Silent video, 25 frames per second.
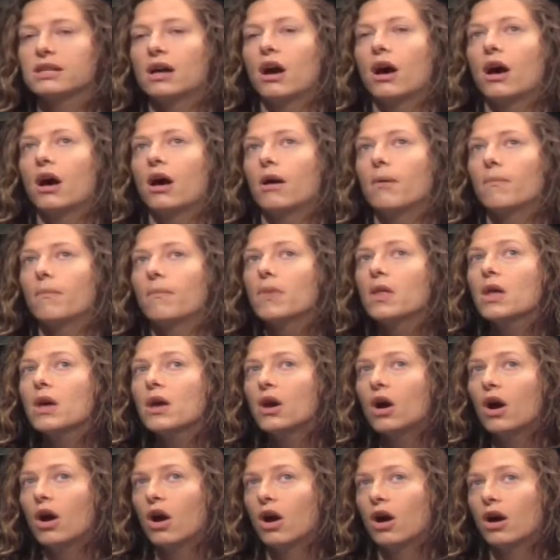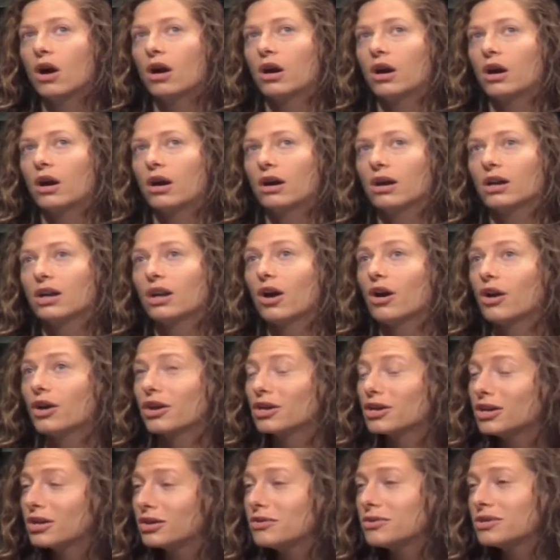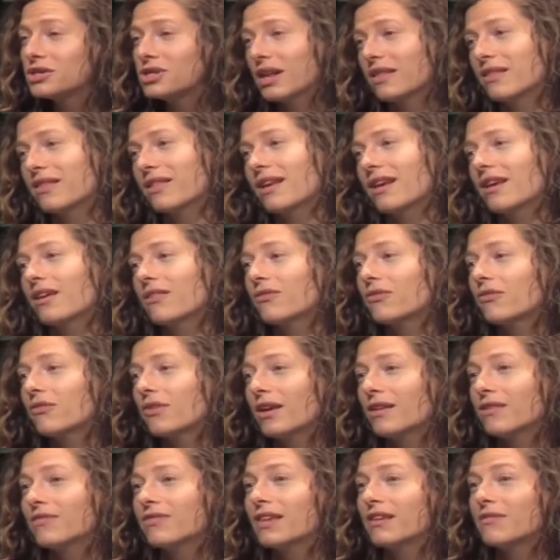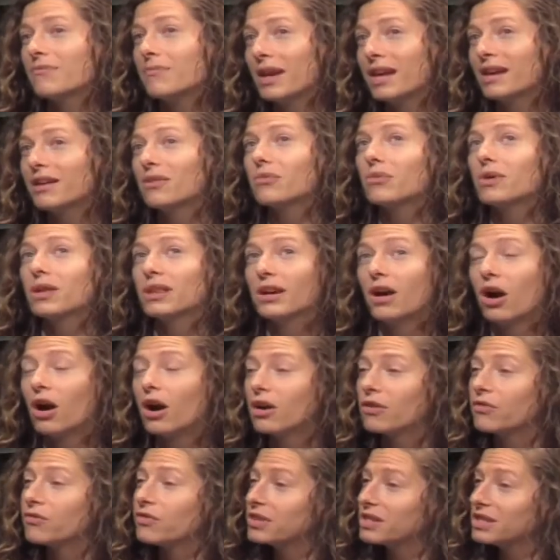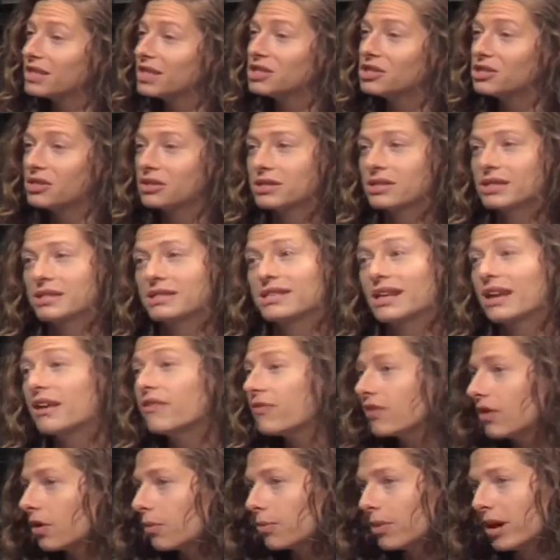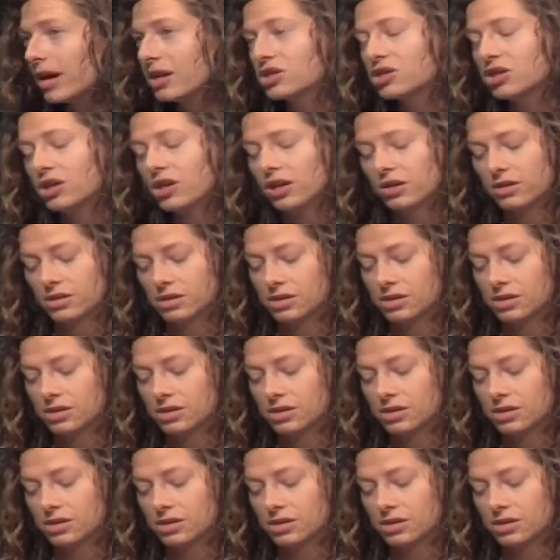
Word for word: Um, are are huge and they've they've made it really hard for teachers because they feel pressure